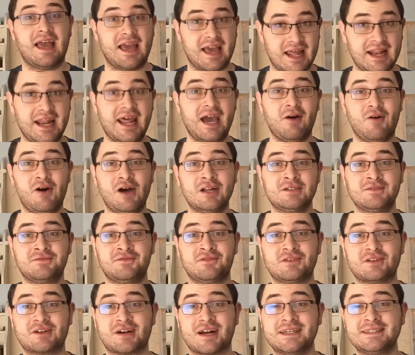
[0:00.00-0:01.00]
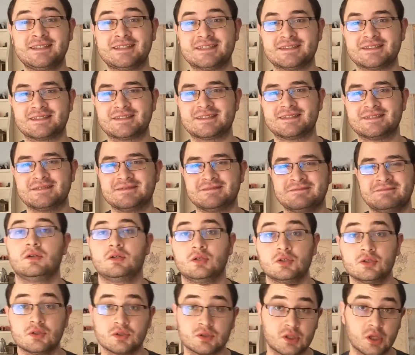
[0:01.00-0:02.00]
And now on to fluorescence.
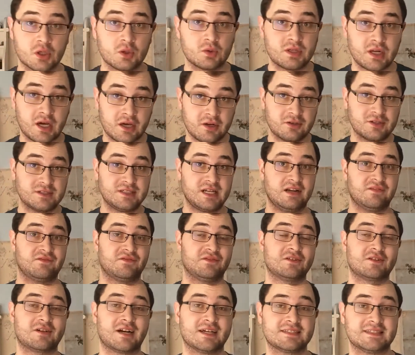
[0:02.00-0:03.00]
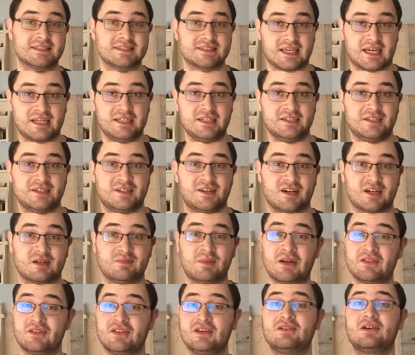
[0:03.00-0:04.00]
So to understand fluorescence, I need to talk
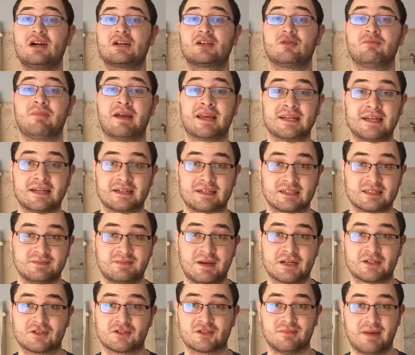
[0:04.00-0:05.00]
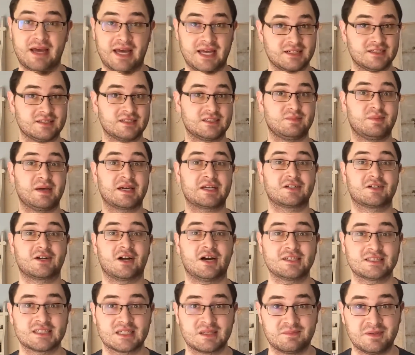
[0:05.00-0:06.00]
about the electromagnetic spectrum and
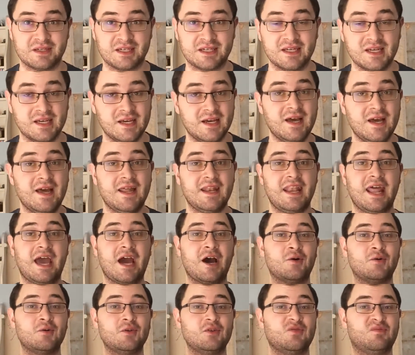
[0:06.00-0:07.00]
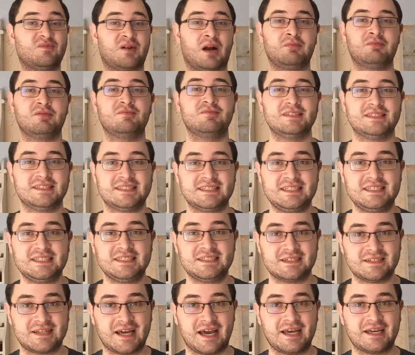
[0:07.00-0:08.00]
spectroscopy. Now, you've probably
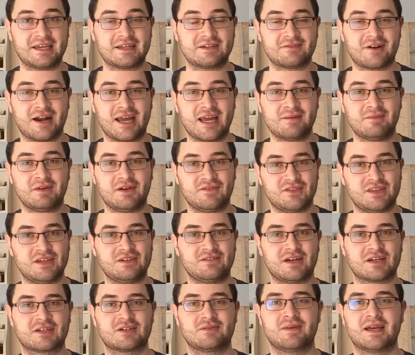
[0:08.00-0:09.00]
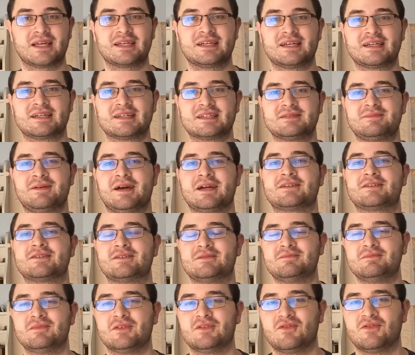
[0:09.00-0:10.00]
seen a diagram of the electromagnetic
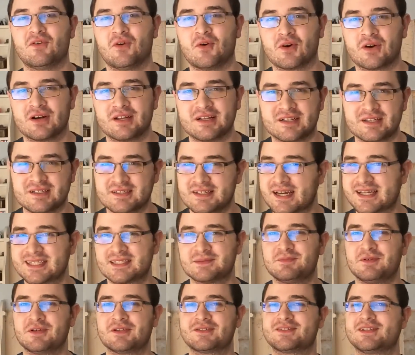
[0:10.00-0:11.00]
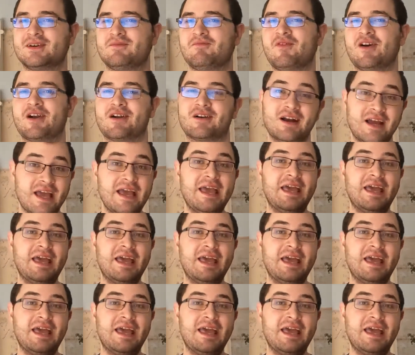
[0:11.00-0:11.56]
spectrum before in a textbook somewhere.